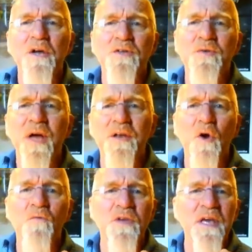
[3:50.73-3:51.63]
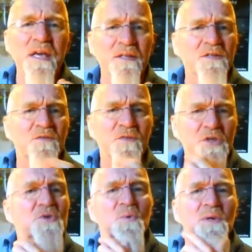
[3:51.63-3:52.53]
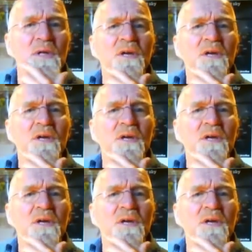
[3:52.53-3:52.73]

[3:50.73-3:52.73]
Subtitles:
to that of the individual